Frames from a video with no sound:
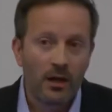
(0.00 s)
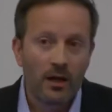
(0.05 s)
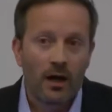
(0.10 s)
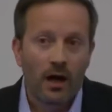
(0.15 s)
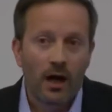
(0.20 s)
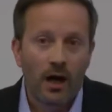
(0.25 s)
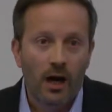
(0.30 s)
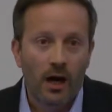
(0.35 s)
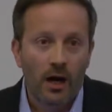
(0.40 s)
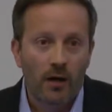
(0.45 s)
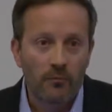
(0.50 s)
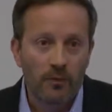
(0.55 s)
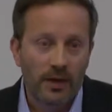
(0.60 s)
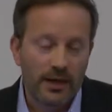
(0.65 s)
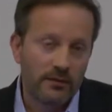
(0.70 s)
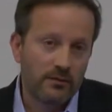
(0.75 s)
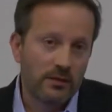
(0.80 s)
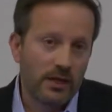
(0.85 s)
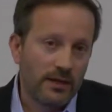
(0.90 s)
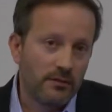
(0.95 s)

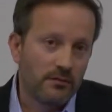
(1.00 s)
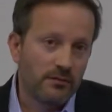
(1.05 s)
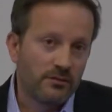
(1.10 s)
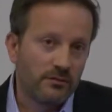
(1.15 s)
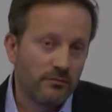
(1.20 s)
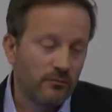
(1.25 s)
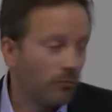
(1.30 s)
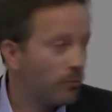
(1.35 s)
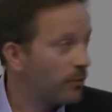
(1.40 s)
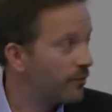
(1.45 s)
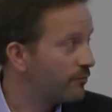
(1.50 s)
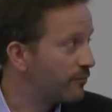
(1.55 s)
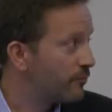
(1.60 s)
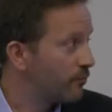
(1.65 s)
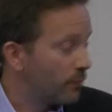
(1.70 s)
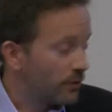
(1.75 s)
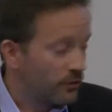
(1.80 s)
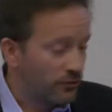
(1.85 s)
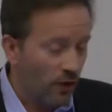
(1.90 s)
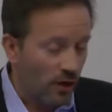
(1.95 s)
And
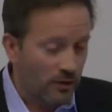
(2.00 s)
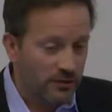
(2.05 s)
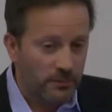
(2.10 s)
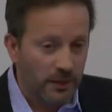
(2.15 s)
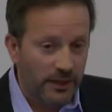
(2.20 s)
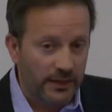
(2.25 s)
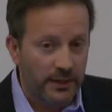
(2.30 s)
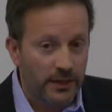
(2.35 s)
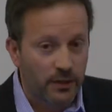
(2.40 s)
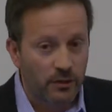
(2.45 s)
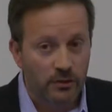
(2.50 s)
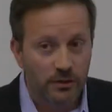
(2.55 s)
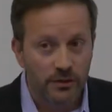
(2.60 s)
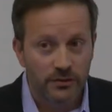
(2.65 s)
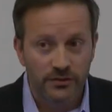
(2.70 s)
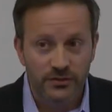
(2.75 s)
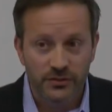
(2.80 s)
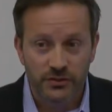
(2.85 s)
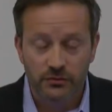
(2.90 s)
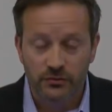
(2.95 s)
we talked about it here earlier
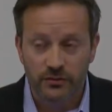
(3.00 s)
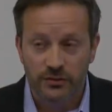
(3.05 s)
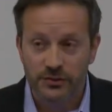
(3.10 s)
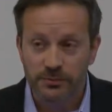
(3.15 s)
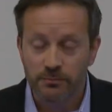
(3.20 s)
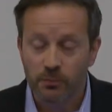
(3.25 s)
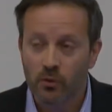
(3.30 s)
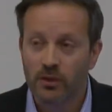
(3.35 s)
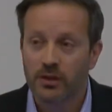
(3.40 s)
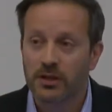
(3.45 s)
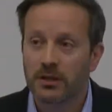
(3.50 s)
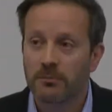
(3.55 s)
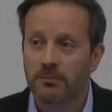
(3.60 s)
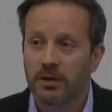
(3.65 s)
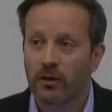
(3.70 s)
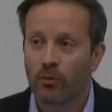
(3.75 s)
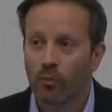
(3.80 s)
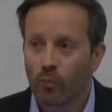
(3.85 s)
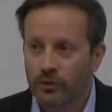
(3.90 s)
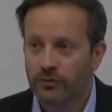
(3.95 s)
this morning
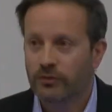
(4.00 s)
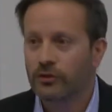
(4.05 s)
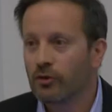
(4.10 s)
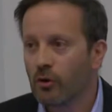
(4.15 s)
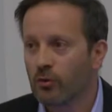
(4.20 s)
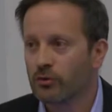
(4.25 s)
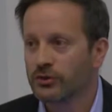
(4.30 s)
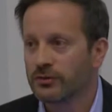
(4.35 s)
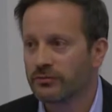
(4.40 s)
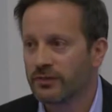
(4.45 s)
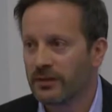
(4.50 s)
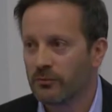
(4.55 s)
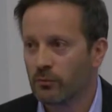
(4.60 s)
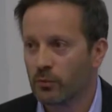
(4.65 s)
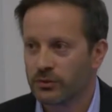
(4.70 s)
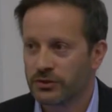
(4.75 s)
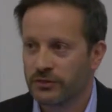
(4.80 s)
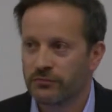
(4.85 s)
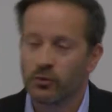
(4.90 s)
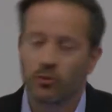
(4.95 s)
about what the goals of that
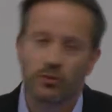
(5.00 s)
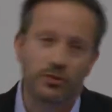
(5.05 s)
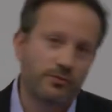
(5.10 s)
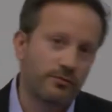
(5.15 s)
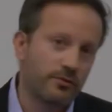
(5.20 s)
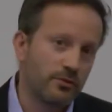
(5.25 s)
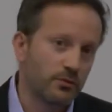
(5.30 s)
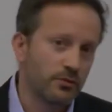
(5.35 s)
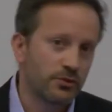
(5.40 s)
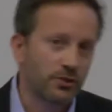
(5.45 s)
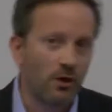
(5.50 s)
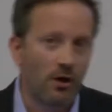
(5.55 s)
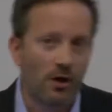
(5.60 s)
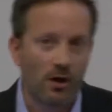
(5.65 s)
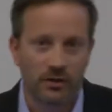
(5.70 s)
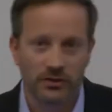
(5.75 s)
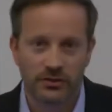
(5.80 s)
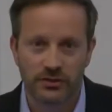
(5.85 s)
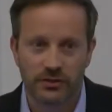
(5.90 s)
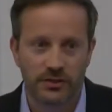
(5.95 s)
was. Of course, reduce
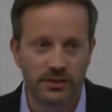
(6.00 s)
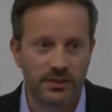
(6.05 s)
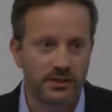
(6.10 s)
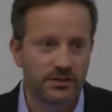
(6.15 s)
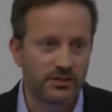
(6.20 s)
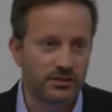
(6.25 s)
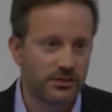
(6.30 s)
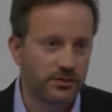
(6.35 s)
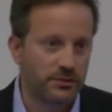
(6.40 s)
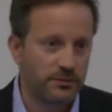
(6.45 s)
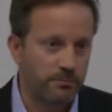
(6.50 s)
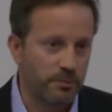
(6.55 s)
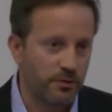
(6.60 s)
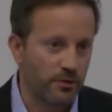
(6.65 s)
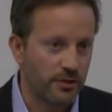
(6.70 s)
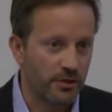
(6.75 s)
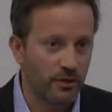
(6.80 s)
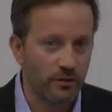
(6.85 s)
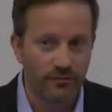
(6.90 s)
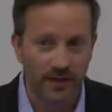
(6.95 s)
cost and it's spur
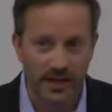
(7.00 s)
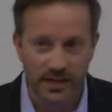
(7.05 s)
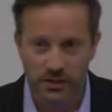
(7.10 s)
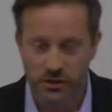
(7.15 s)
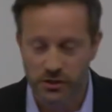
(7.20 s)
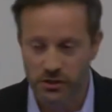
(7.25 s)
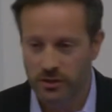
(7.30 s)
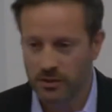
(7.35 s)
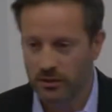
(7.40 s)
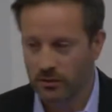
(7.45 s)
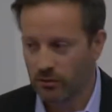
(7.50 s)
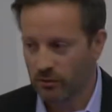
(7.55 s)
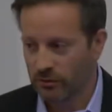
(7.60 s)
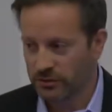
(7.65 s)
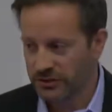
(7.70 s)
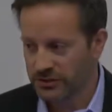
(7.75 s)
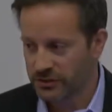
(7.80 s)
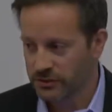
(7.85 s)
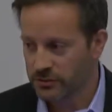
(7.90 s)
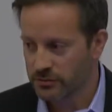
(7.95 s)
innovation and all
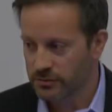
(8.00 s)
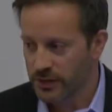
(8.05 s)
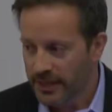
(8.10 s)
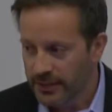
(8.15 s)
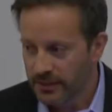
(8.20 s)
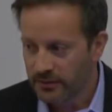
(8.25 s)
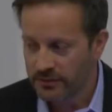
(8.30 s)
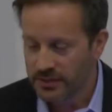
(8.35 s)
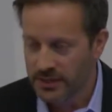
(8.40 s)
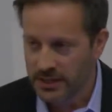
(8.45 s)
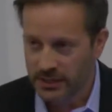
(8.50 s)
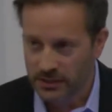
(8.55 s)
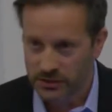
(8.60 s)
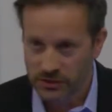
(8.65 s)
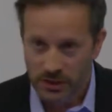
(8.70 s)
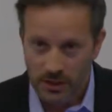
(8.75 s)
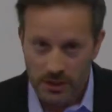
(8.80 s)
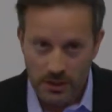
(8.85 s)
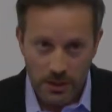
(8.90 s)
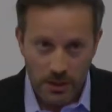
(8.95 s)
these great things.
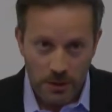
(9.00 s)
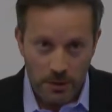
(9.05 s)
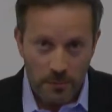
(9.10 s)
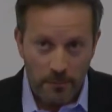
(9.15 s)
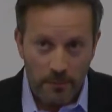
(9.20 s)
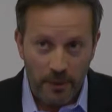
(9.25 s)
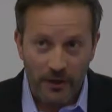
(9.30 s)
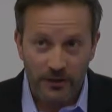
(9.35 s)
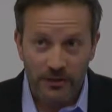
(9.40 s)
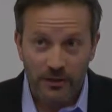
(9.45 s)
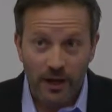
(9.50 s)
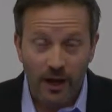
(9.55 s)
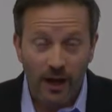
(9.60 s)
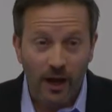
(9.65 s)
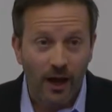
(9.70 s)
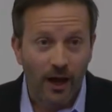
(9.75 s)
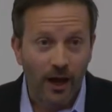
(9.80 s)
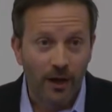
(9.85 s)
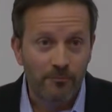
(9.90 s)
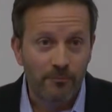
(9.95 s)
But
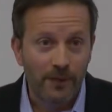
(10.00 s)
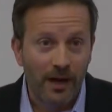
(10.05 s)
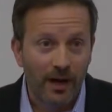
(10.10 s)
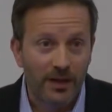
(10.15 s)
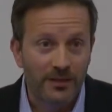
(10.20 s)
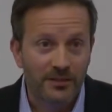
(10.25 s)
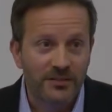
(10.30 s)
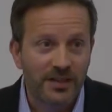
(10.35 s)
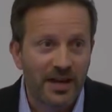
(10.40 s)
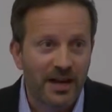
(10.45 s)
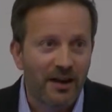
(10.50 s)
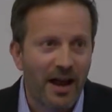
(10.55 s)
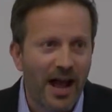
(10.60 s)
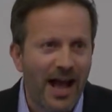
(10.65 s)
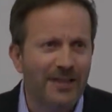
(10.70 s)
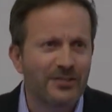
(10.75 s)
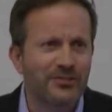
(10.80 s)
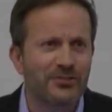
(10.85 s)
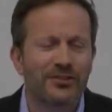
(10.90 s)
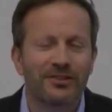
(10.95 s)
I dare
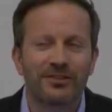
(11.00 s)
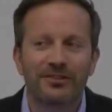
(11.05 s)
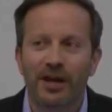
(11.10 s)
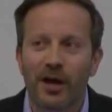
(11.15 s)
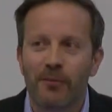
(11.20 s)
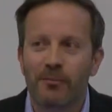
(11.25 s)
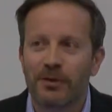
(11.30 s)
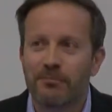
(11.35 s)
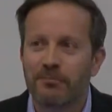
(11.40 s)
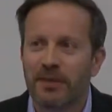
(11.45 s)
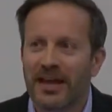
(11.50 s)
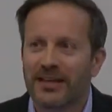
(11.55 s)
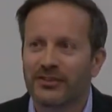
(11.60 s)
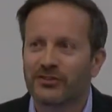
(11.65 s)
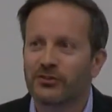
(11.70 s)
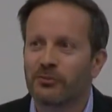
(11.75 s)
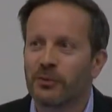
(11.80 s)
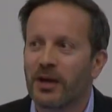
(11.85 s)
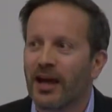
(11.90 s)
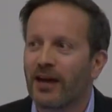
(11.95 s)
ask, how many banks
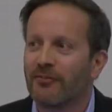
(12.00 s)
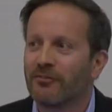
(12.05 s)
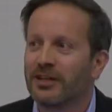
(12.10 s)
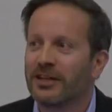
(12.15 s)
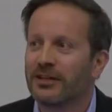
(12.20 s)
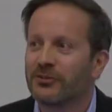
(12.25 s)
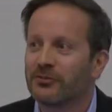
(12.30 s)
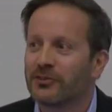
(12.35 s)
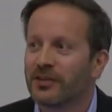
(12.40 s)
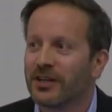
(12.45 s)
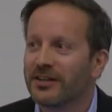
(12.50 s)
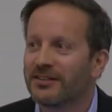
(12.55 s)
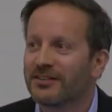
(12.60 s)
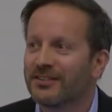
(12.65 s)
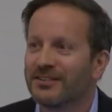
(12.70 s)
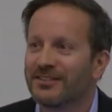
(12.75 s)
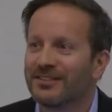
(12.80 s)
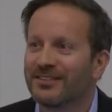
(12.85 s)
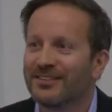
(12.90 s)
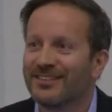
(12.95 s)
do we have in here today?
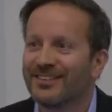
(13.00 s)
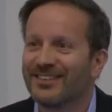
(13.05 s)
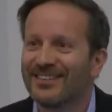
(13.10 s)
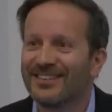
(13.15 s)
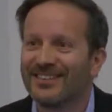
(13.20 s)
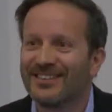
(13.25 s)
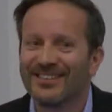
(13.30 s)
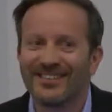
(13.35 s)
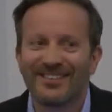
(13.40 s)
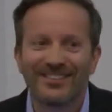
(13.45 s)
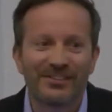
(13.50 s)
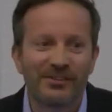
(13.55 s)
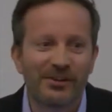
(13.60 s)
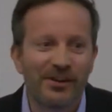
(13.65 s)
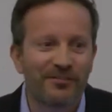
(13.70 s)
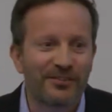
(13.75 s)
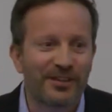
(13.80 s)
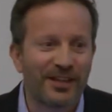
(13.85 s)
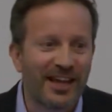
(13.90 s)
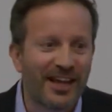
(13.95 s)
We
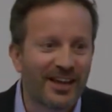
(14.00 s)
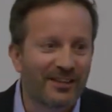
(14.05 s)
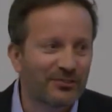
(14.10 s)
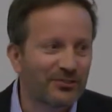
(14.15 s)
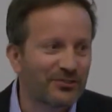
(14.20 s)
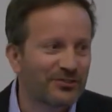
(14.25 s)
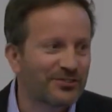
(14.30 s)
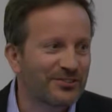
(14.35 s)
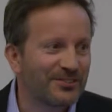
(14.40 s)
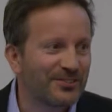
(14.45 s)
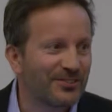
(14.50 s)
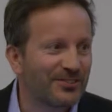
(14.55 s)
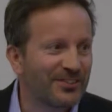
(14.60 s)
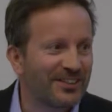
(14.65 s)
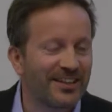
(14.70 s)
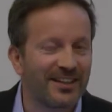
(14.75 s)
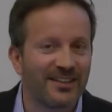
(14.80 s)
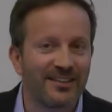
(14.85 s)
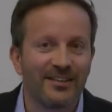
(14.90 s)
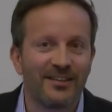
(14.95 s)
have any hands? Okay.